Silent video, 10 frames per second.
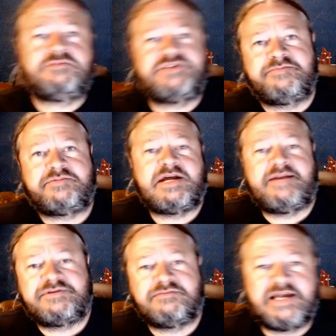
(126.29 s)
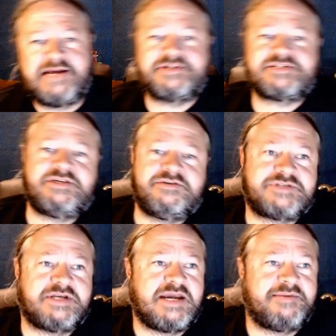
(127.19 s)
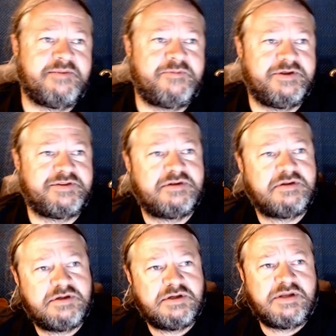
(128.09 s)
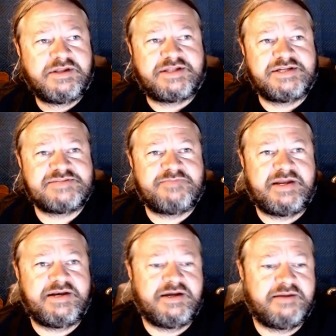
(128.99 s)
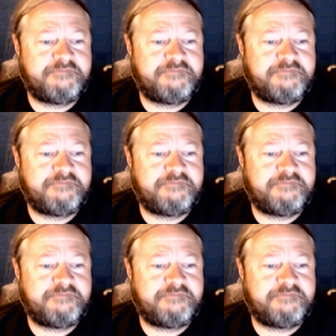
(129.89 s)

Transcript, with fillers: some kind of lame excuse they came up with. I think they just made it up.